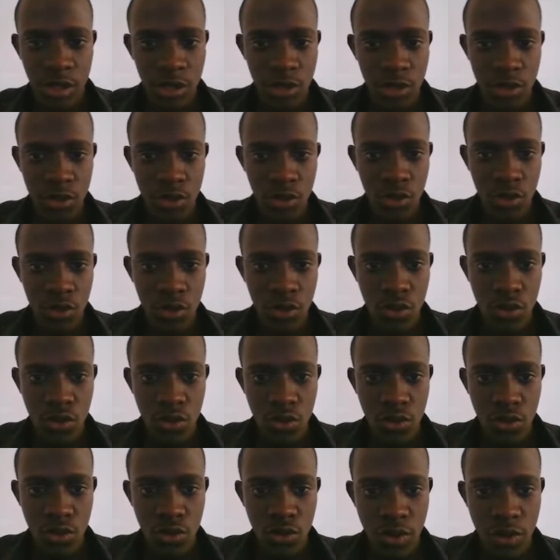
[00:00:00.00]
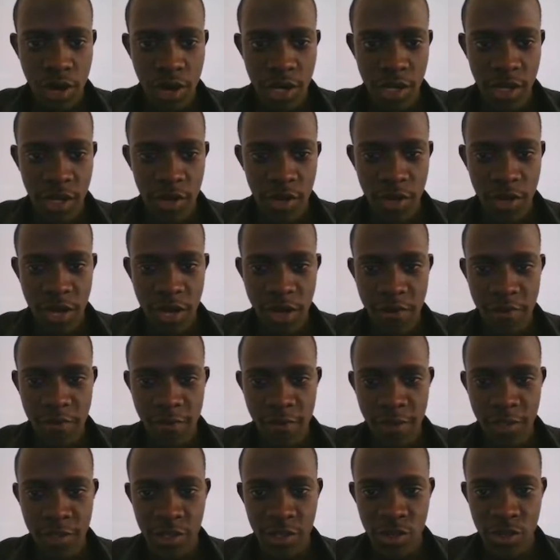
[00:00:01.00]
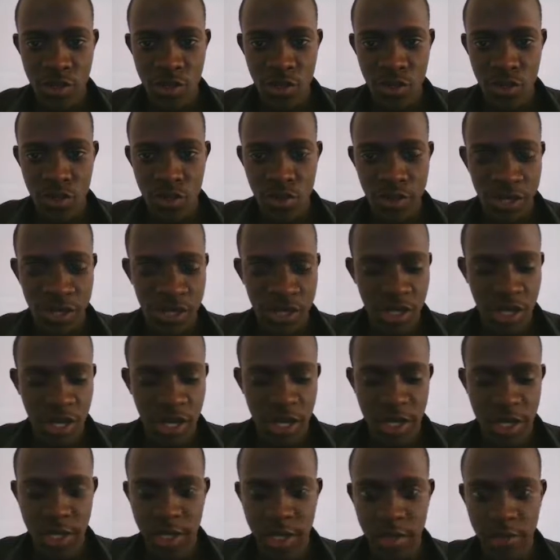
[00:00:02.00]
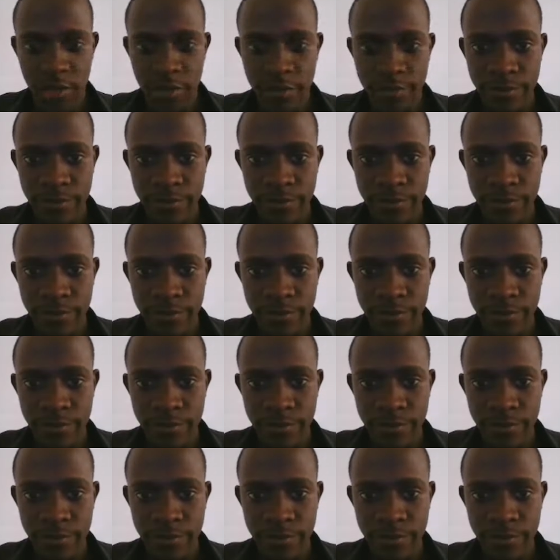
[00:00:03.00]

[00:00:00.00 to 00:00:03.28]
so right now we have this so basically